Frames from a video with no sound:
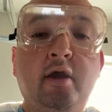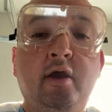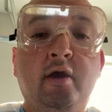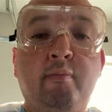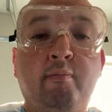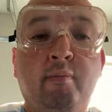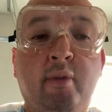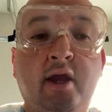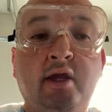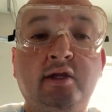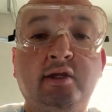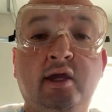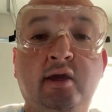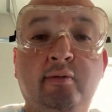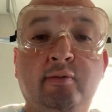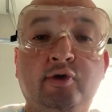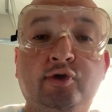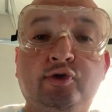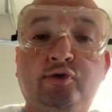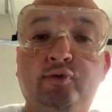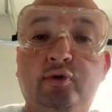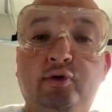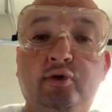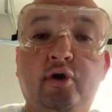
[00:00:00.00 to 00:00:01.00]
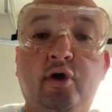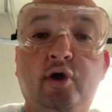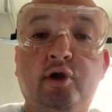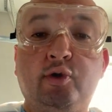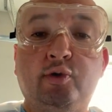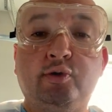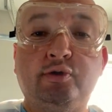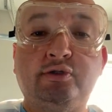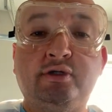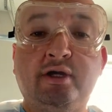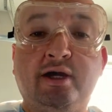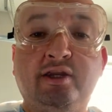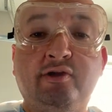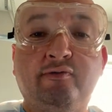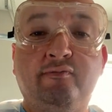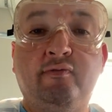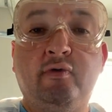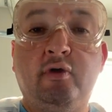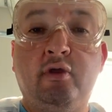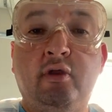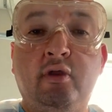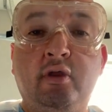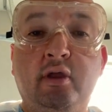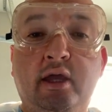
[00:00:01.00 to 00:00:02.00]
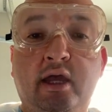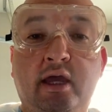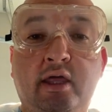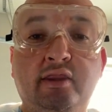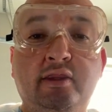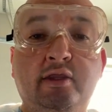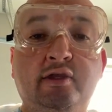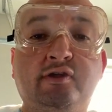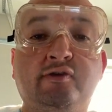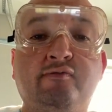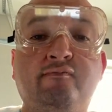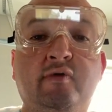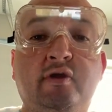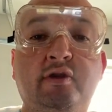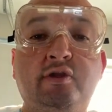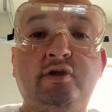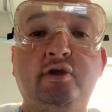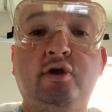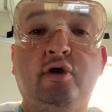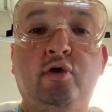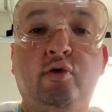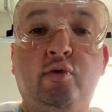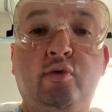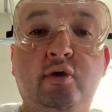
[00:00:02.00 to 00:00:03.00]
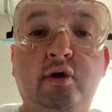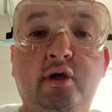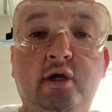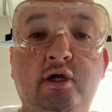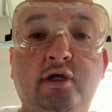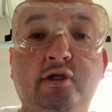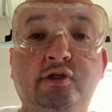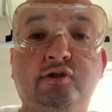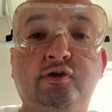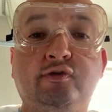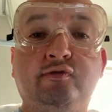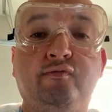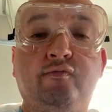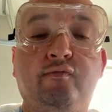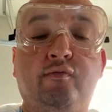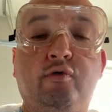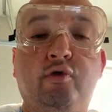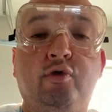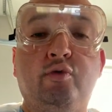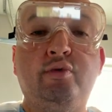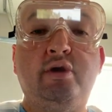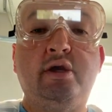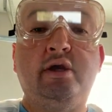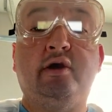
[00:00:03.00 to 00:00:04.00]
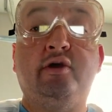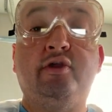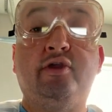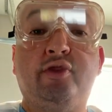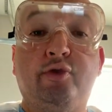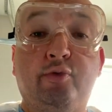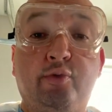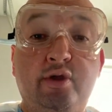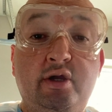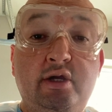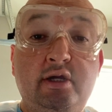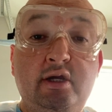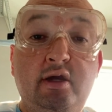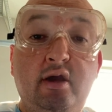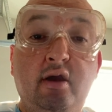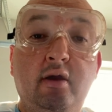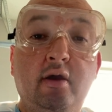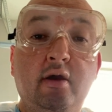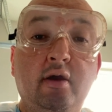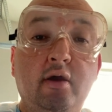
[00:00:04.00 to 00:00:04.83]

My name is Ricardo Sandoval, and this video is for week 3